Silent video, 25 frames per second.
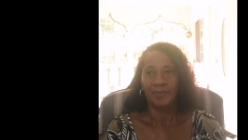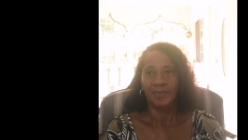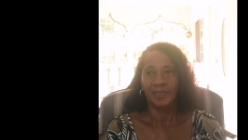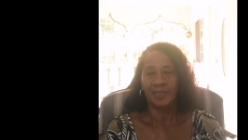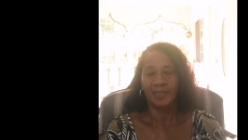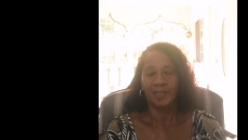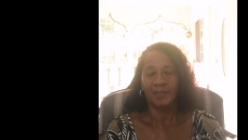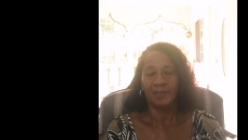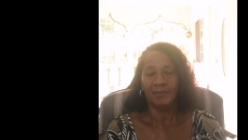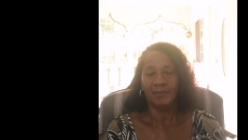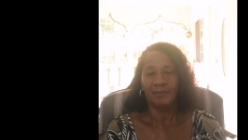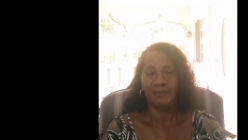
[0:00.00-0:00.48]

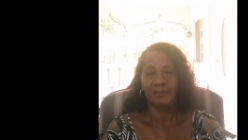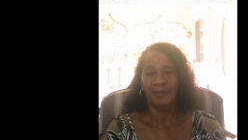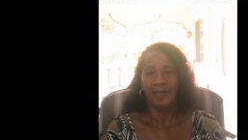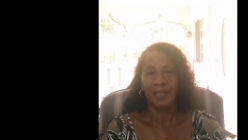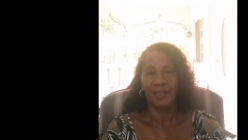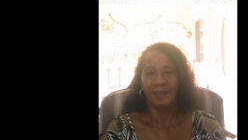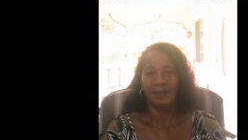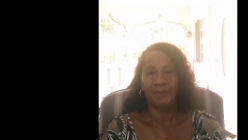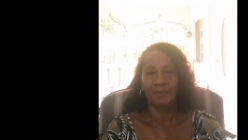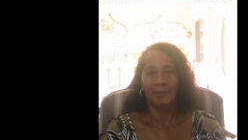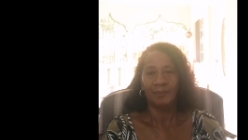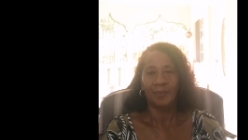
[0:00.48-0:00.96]
So
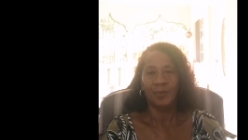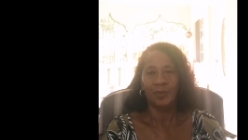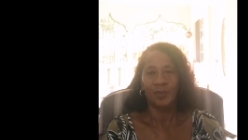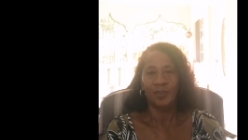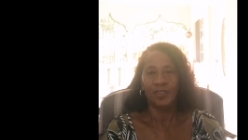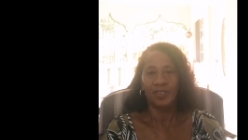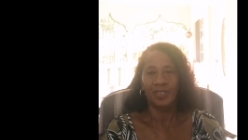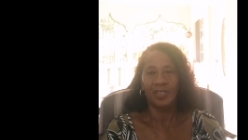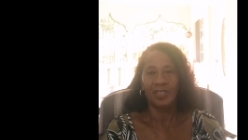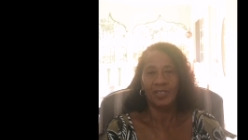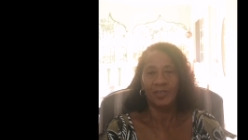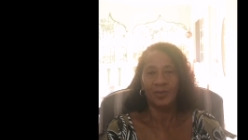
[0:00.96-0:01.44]
that
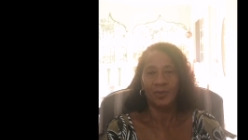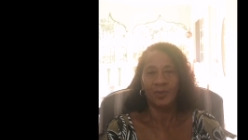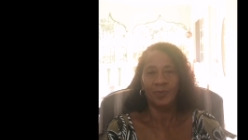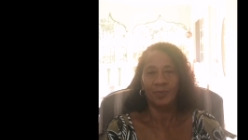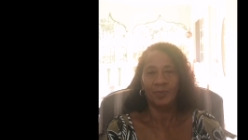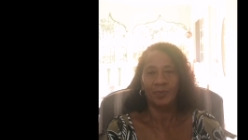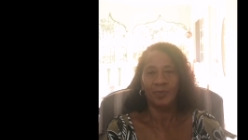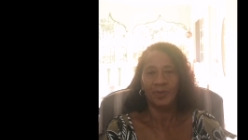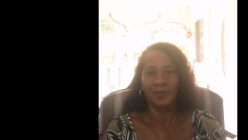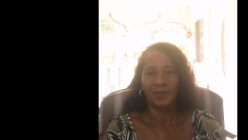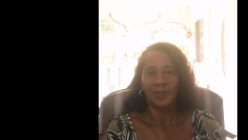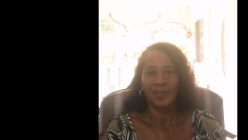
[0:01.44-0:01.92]
pushed it
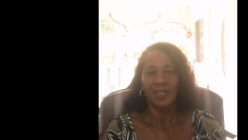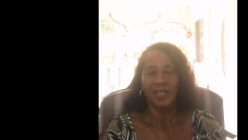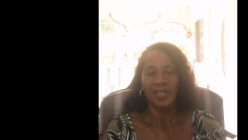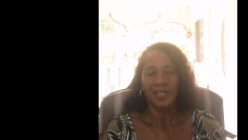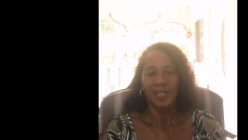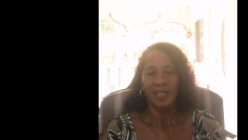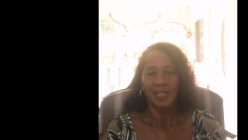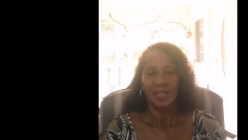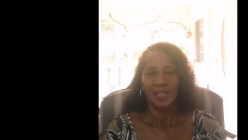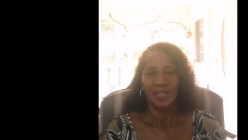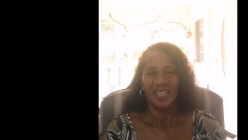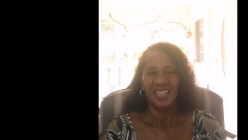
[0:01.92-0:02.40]
up
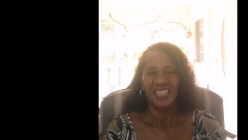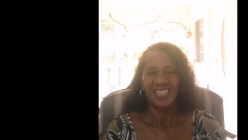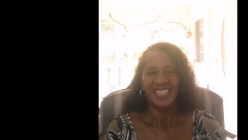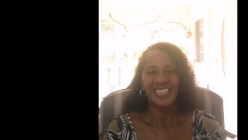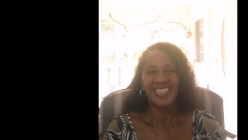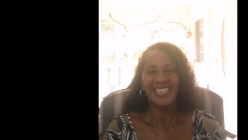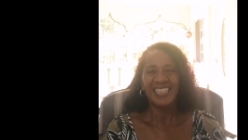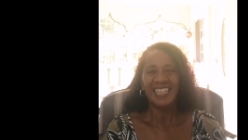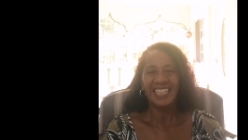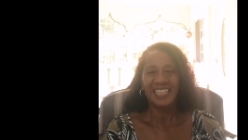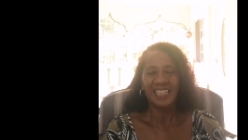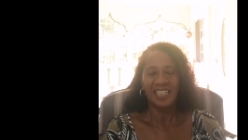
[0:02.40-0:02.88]

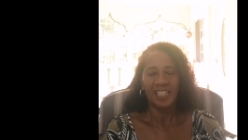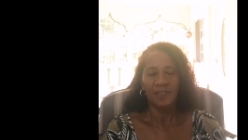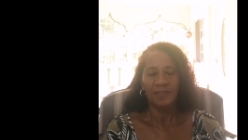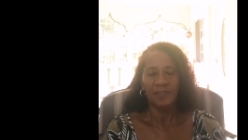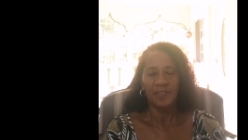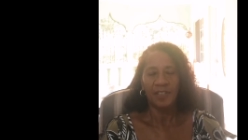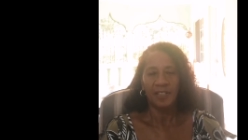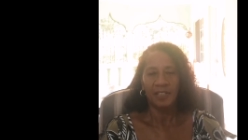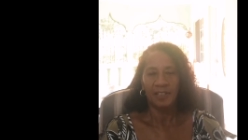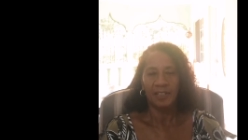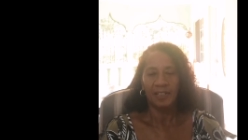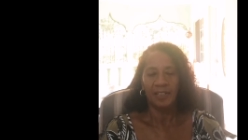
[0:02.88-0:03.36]

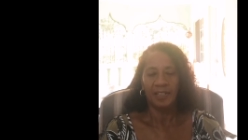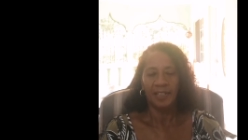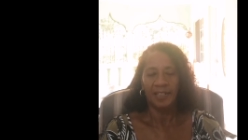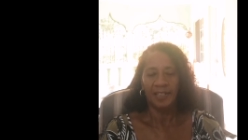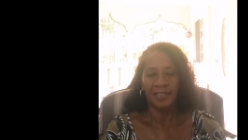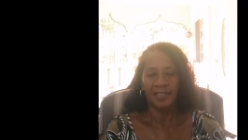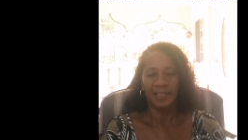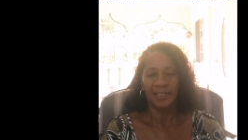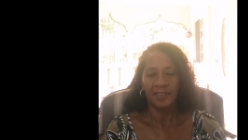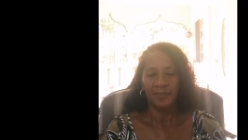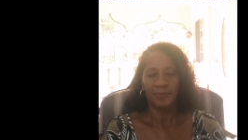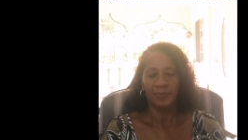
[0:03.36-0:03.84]

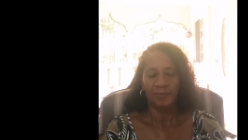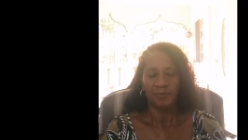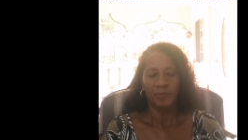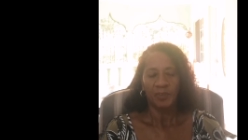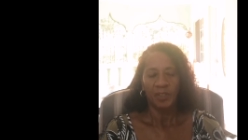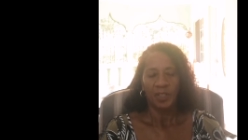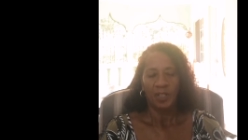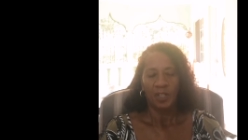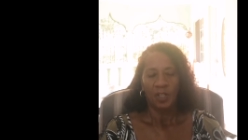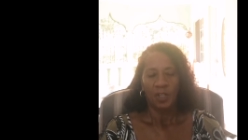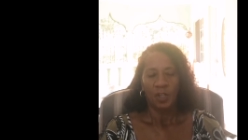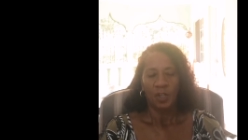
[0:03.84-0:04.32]
significantly.
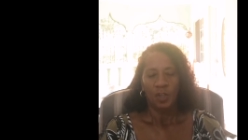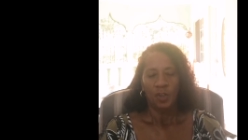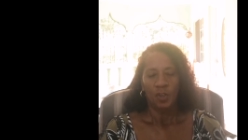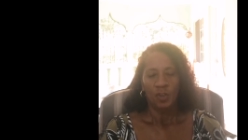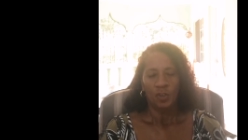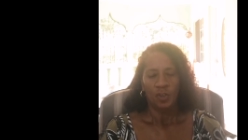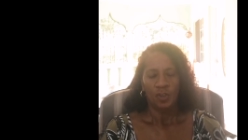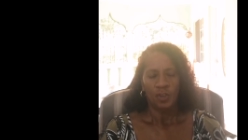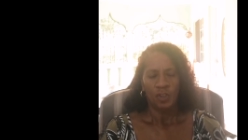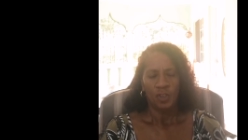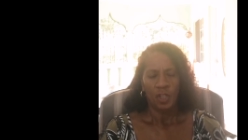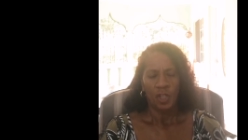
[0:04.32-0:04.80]

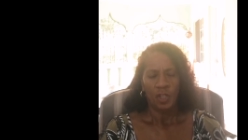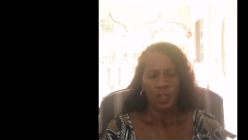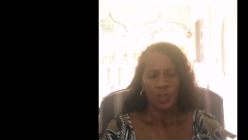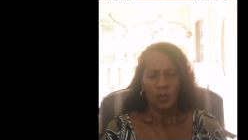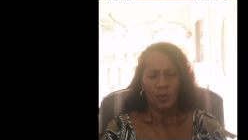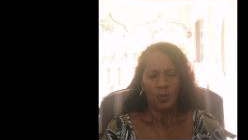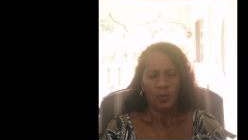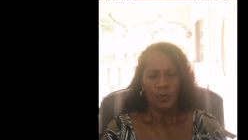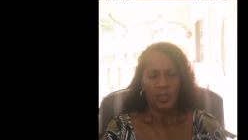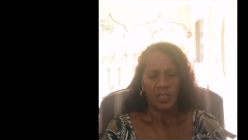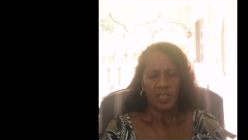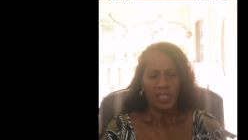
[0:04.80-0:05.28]

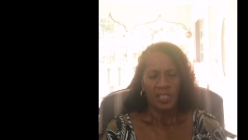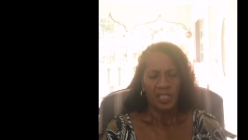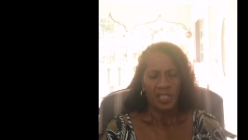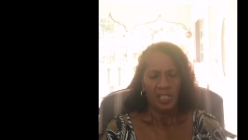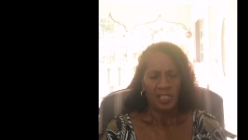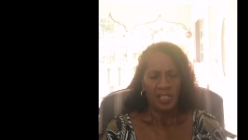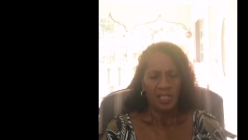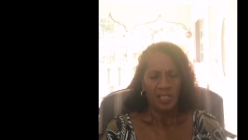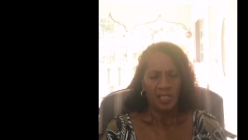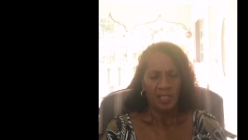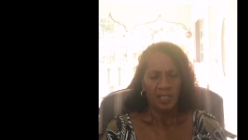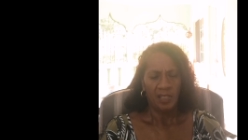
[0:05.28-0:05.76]
So
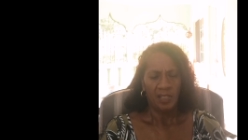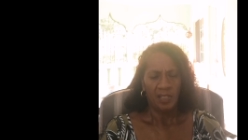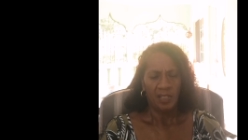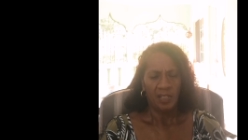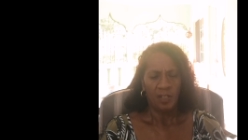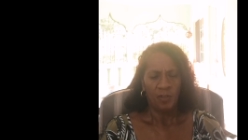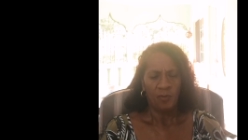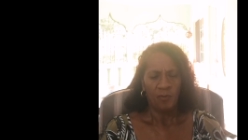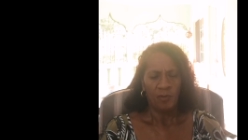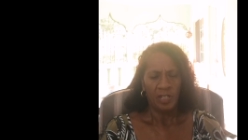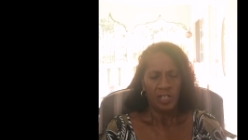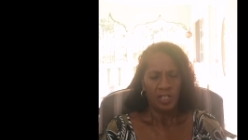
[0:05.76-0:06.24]
the
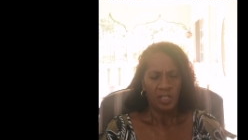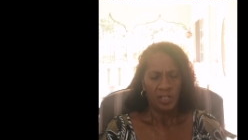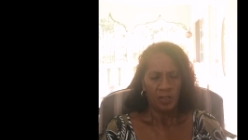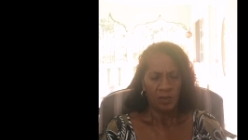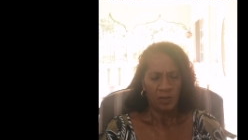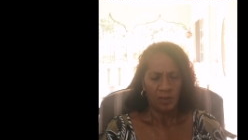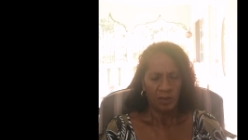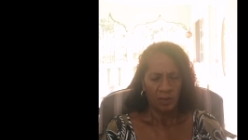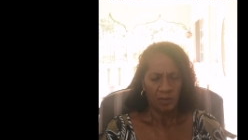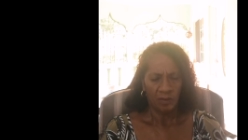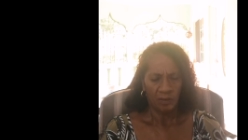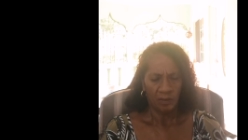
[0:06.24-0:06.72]

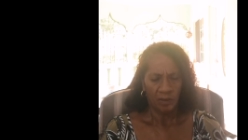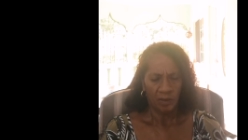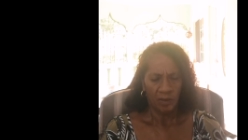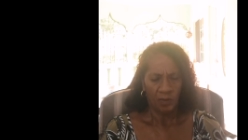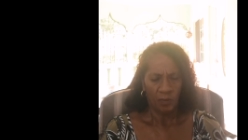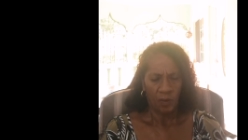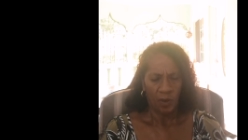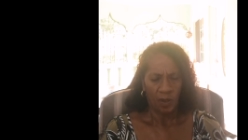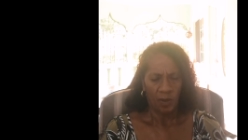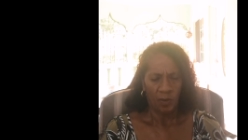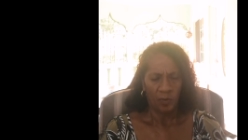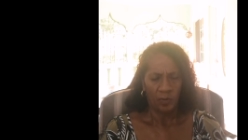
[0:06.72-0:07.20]
original
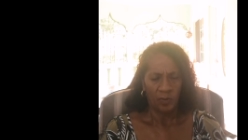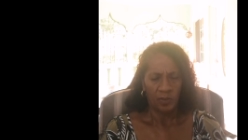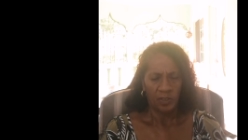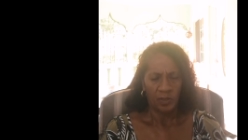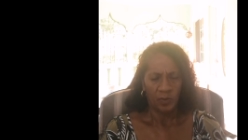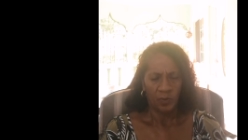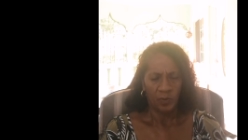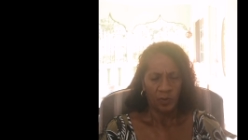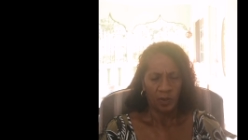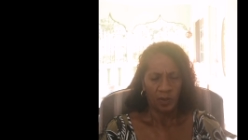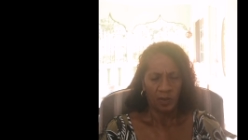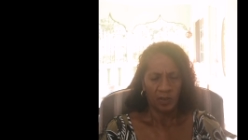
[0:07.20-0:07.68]

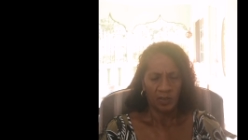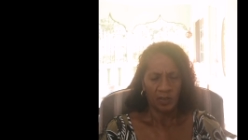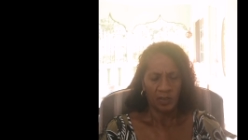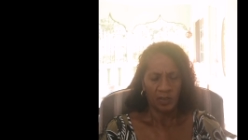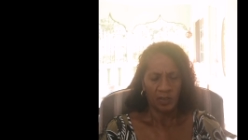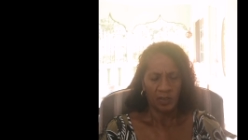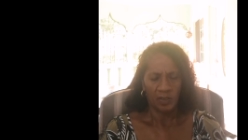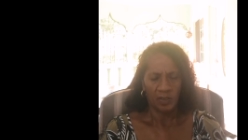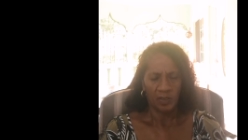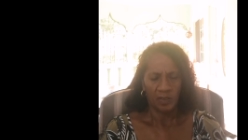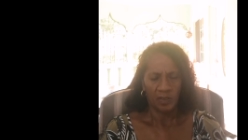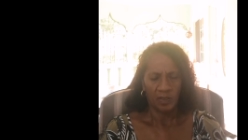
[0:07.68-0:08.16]
quote
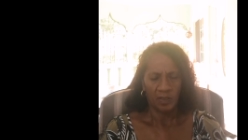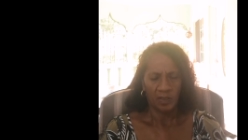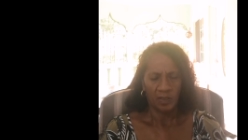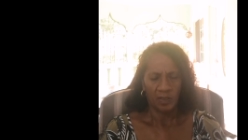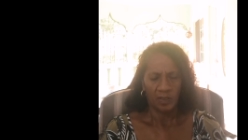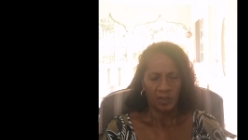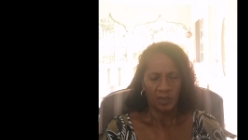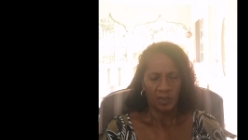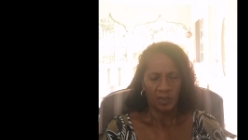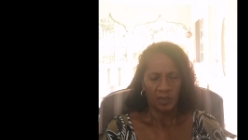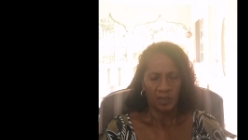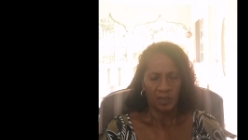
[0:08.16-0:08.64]
was
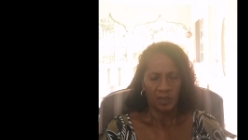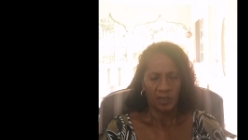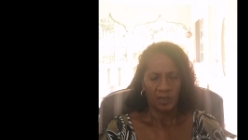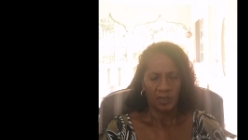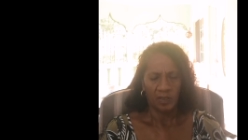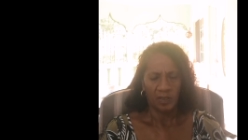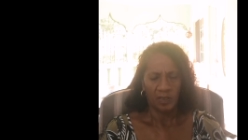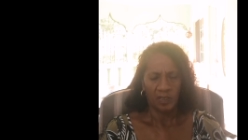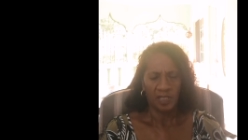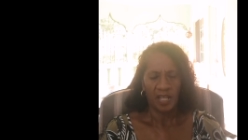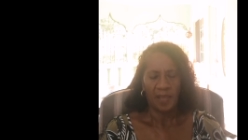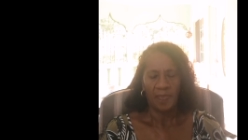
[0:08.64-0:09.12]

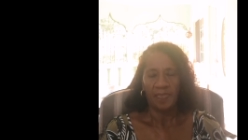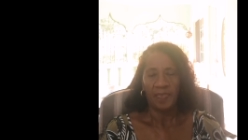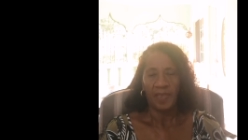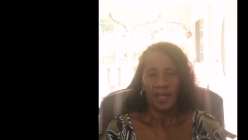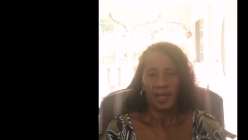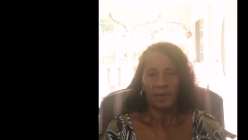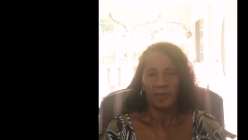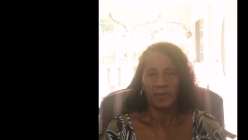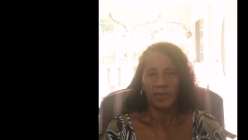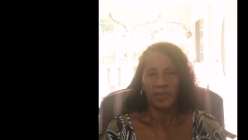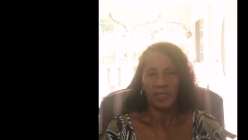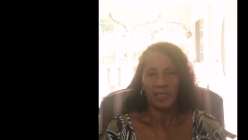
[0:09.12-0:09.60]

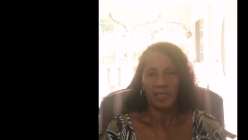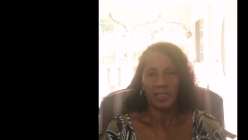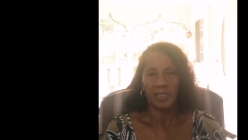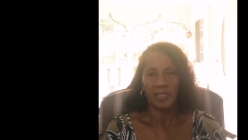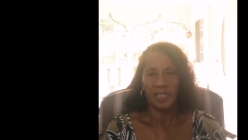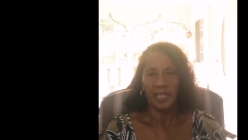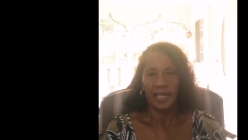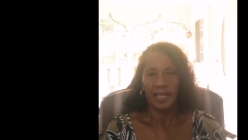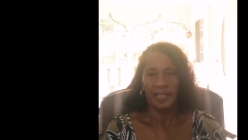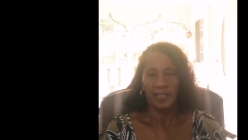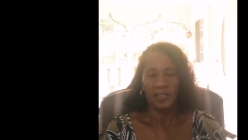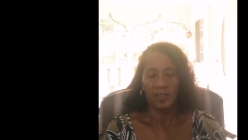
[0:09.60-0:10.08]

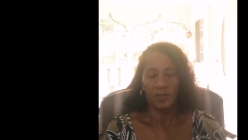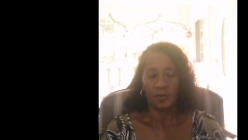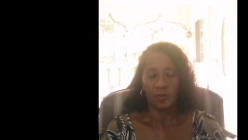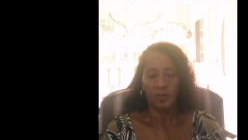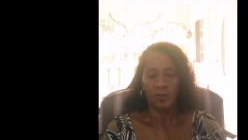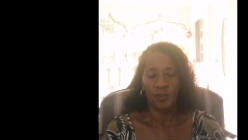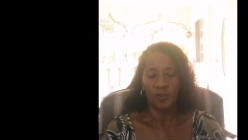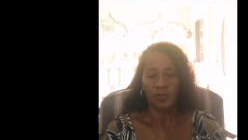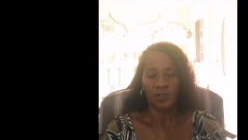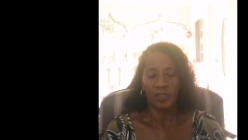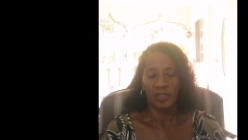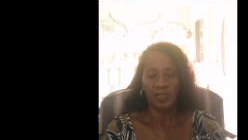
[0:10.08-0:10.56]

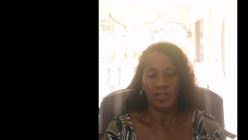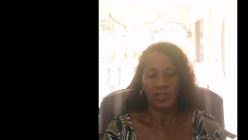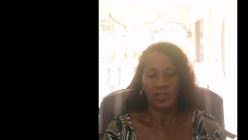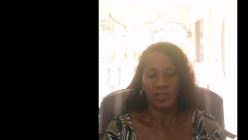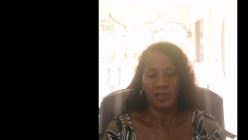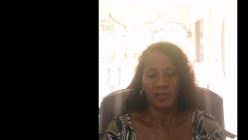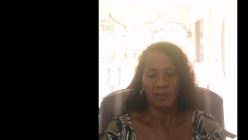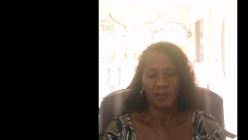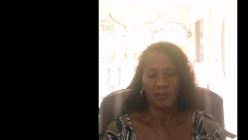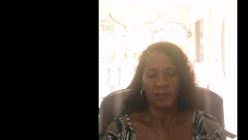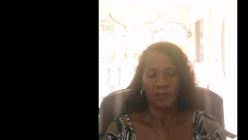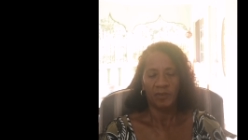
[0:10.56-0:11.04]
10,800
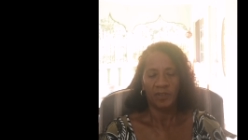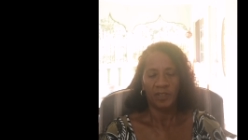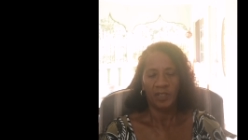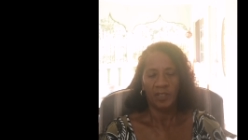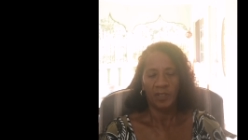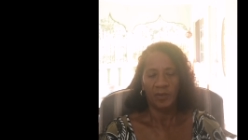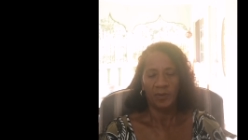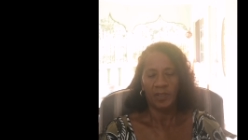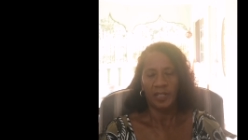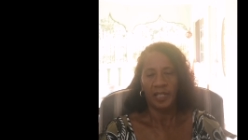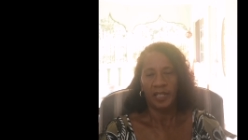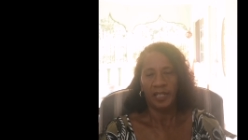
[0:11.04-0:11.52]
from
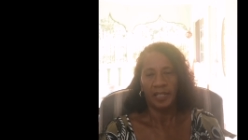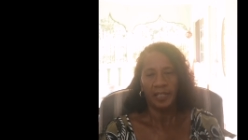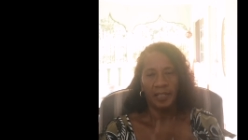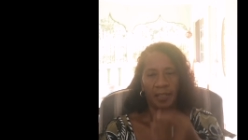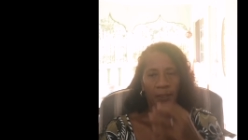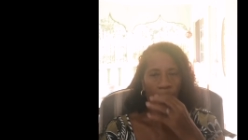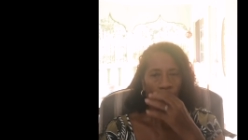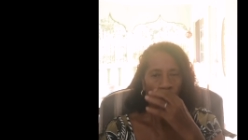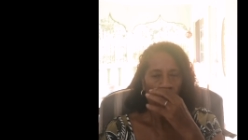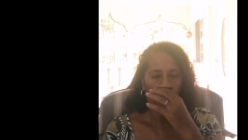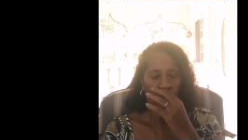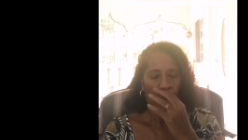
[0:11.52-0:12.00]
the UK.